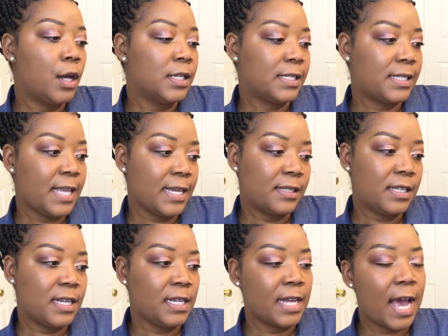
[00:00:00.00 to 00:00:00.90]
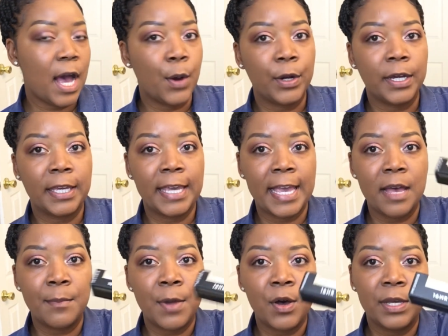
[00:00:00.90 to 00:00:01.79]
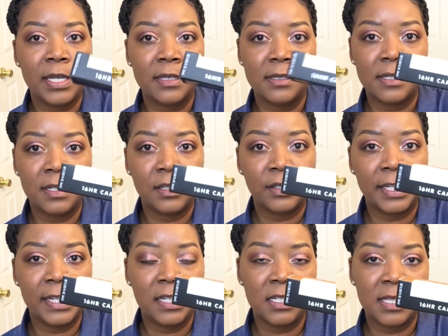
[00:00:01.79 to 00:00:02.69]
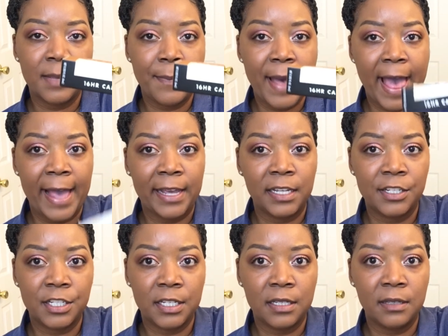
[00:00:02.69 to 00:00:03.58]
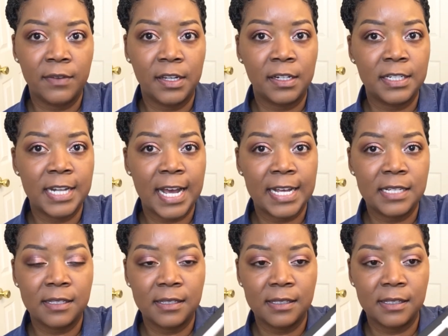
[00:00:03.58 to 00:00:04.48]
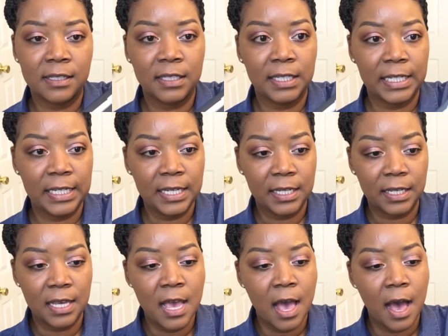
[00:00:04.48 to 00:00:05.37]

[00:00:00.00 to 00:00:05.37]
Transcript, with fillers: 16 hour camo concealer. Here's the packaging, very nice and sleek.